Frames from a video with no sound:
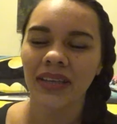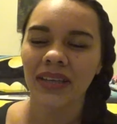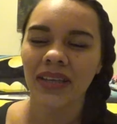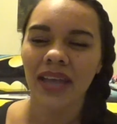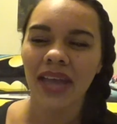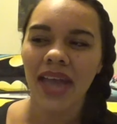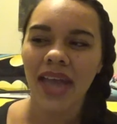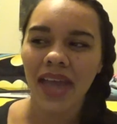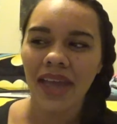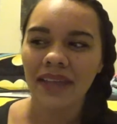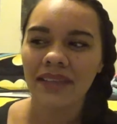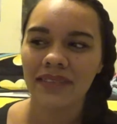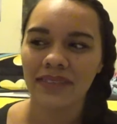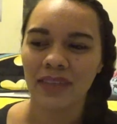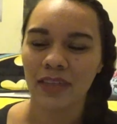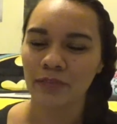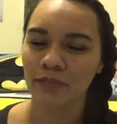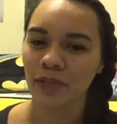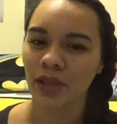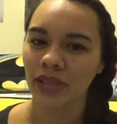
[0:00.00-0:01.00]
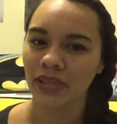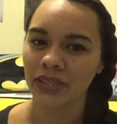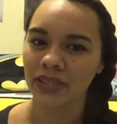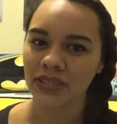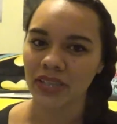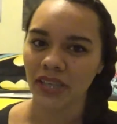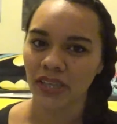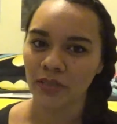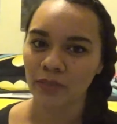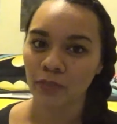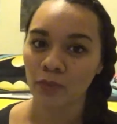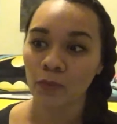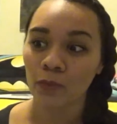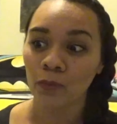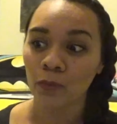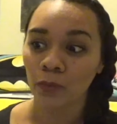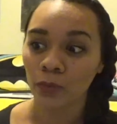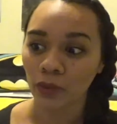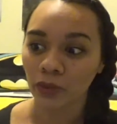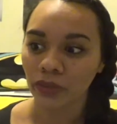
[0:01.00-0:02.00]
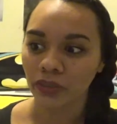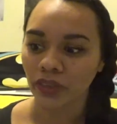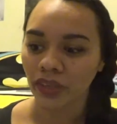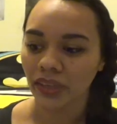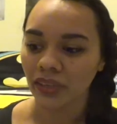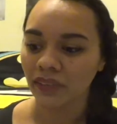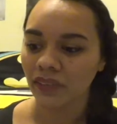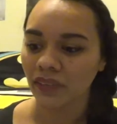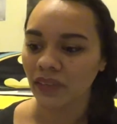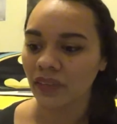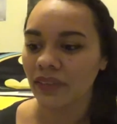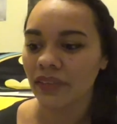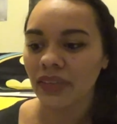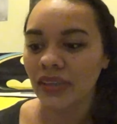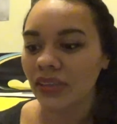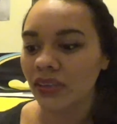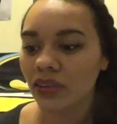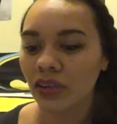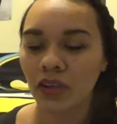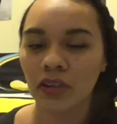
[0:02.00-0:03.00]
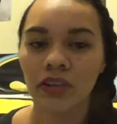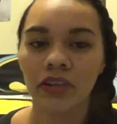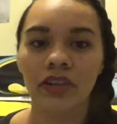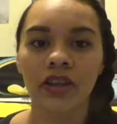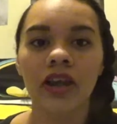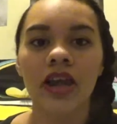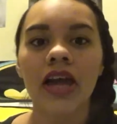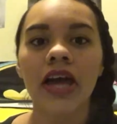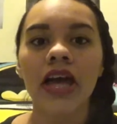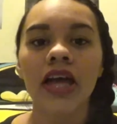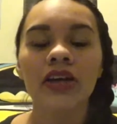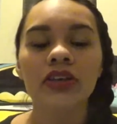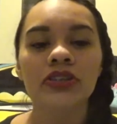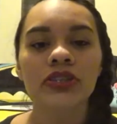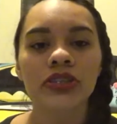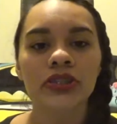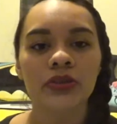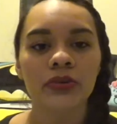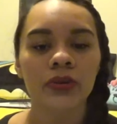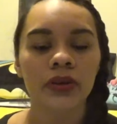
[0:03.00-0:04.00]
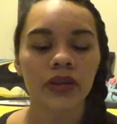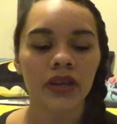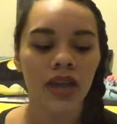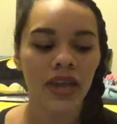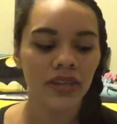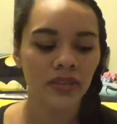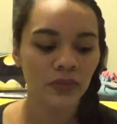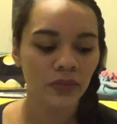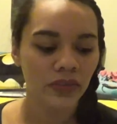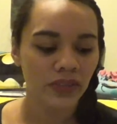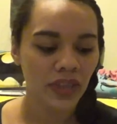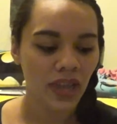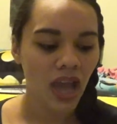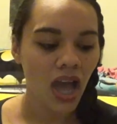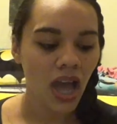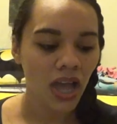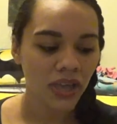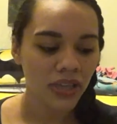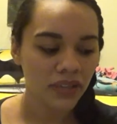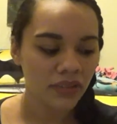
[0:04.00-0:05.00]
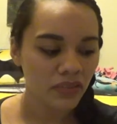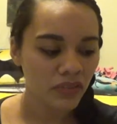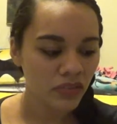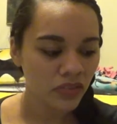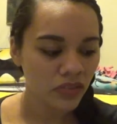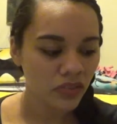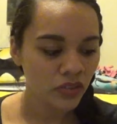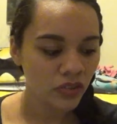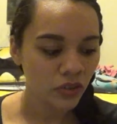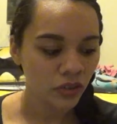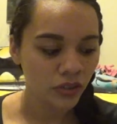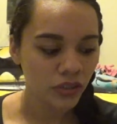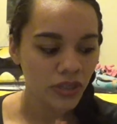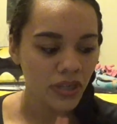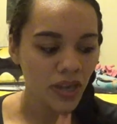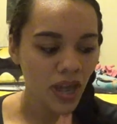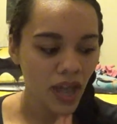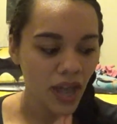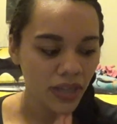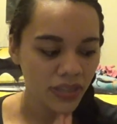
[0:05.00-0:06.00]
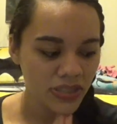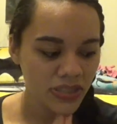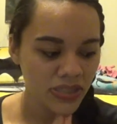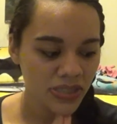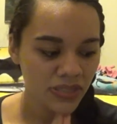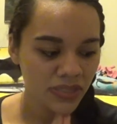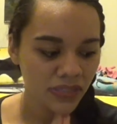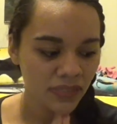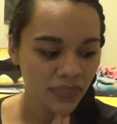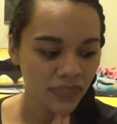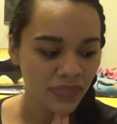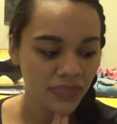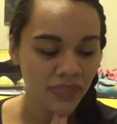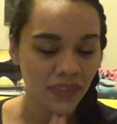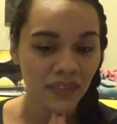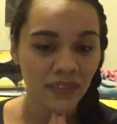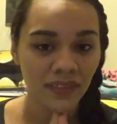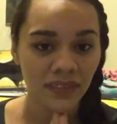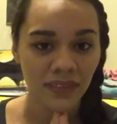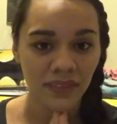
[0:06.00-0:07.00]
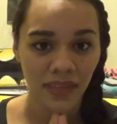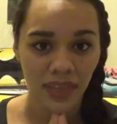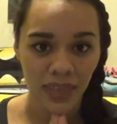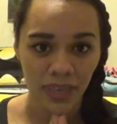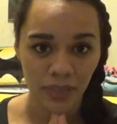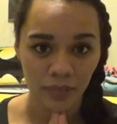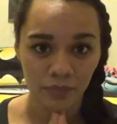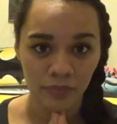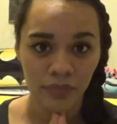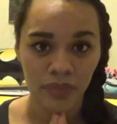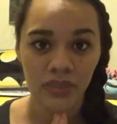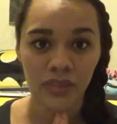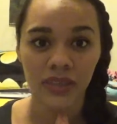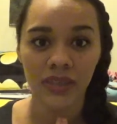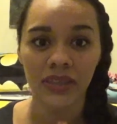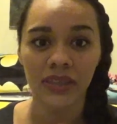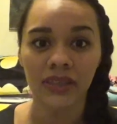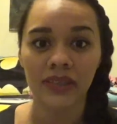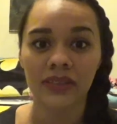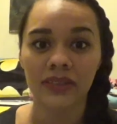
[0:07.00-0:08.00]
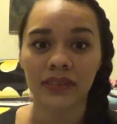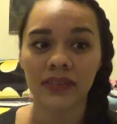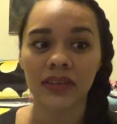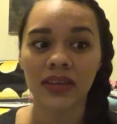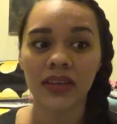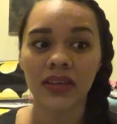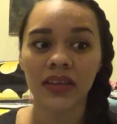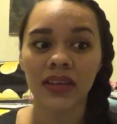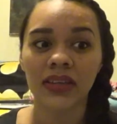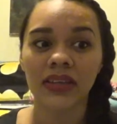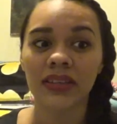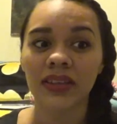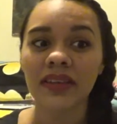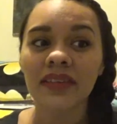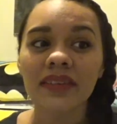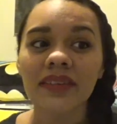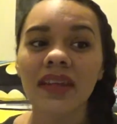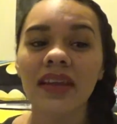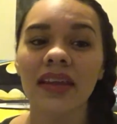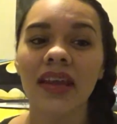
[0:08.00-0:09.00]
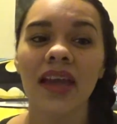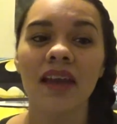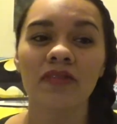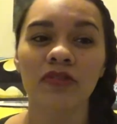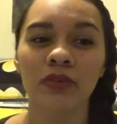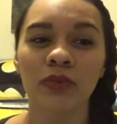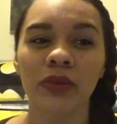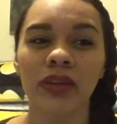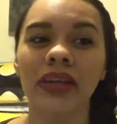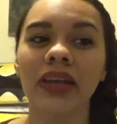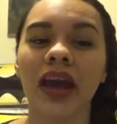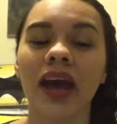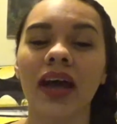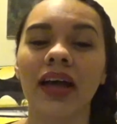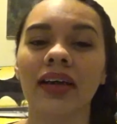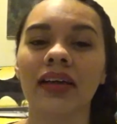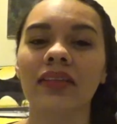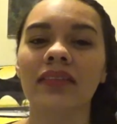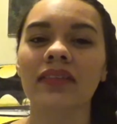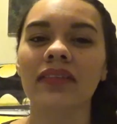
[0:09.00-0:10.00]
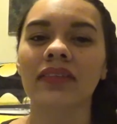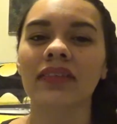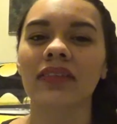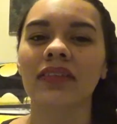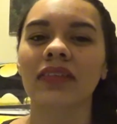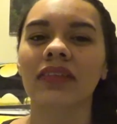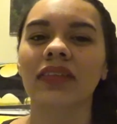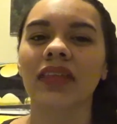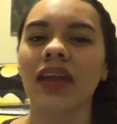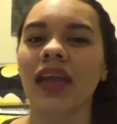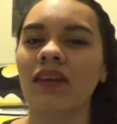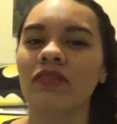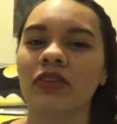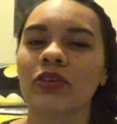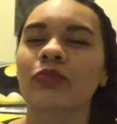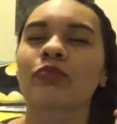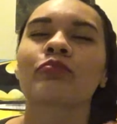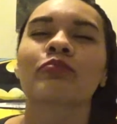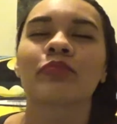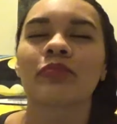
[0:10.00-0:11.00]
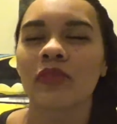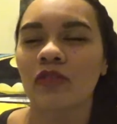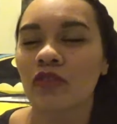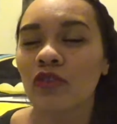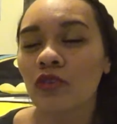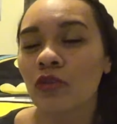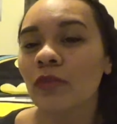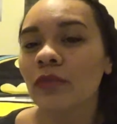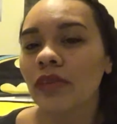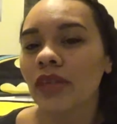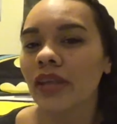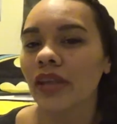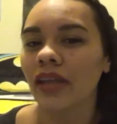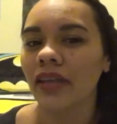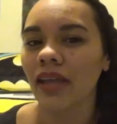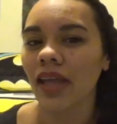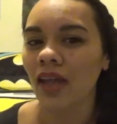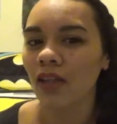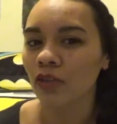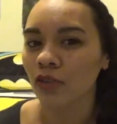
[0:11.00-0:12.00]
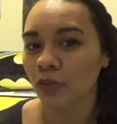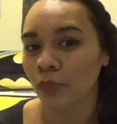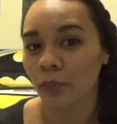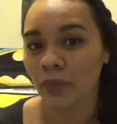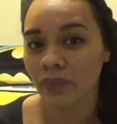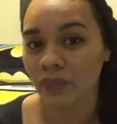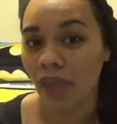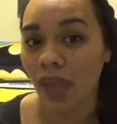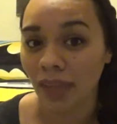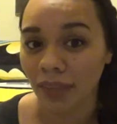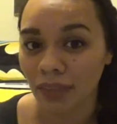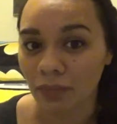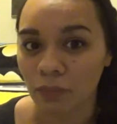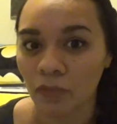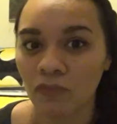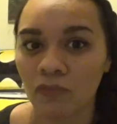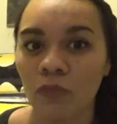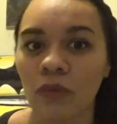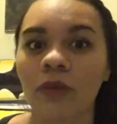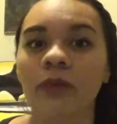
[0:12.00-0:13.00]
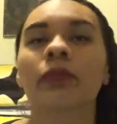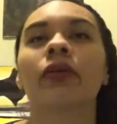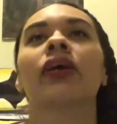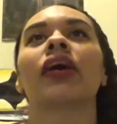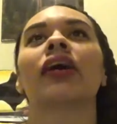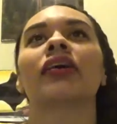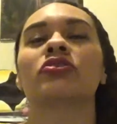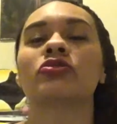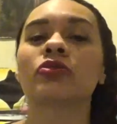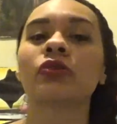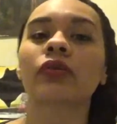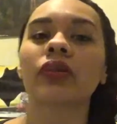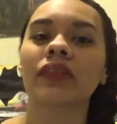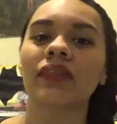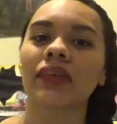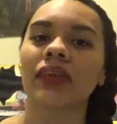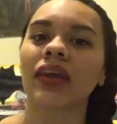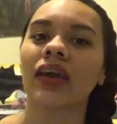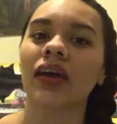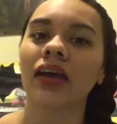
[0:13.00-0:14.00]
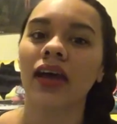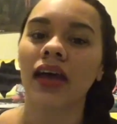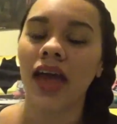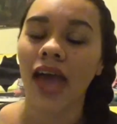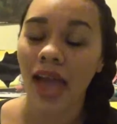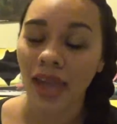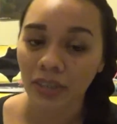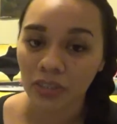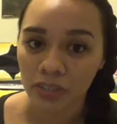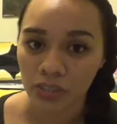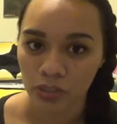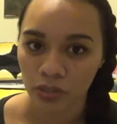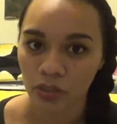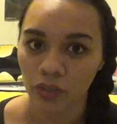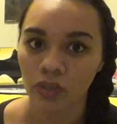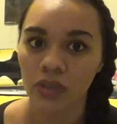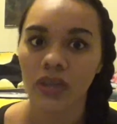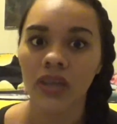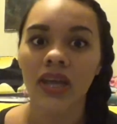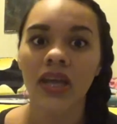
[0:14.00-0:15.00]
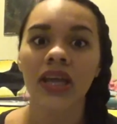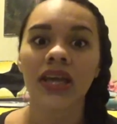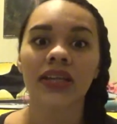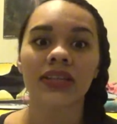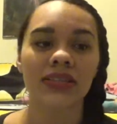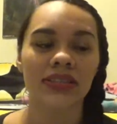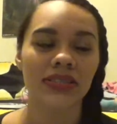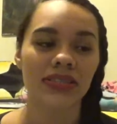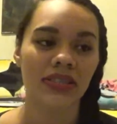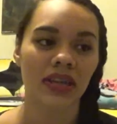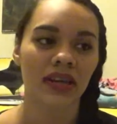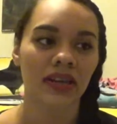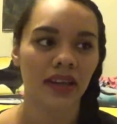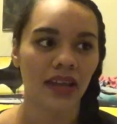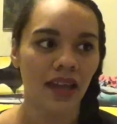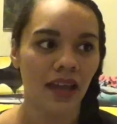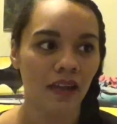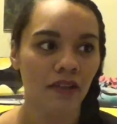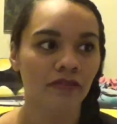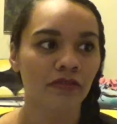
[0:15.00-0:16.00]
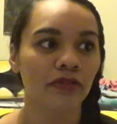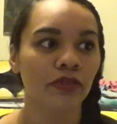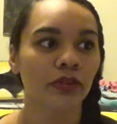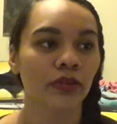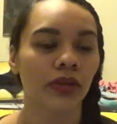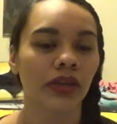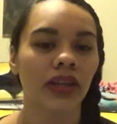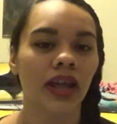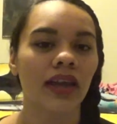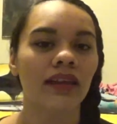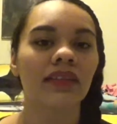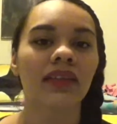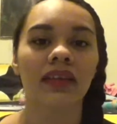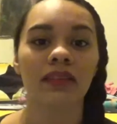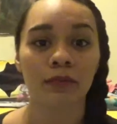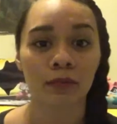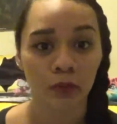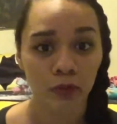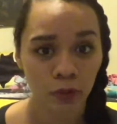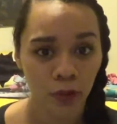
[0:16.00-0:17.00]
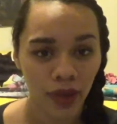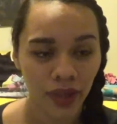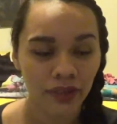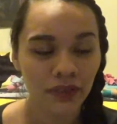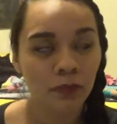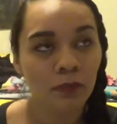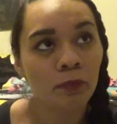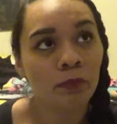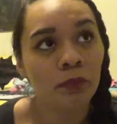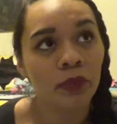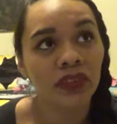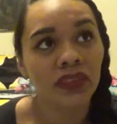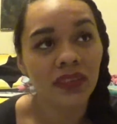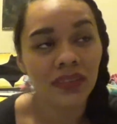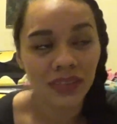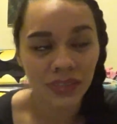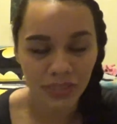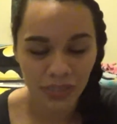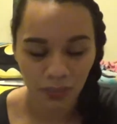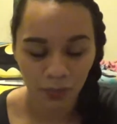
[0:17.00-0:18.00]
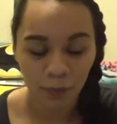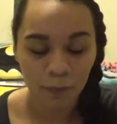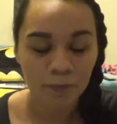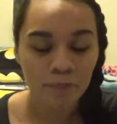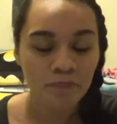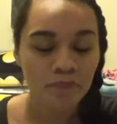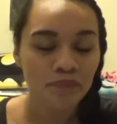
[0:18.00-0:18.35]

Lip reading: has that body type, or like the skin color. Sure, I know the eyes are not the same. He does not have green eyes. They haven't zoomed in on Hal Cooper's eyes before, but I do know that the actor does not have green eyes. He has blue eyes, but still.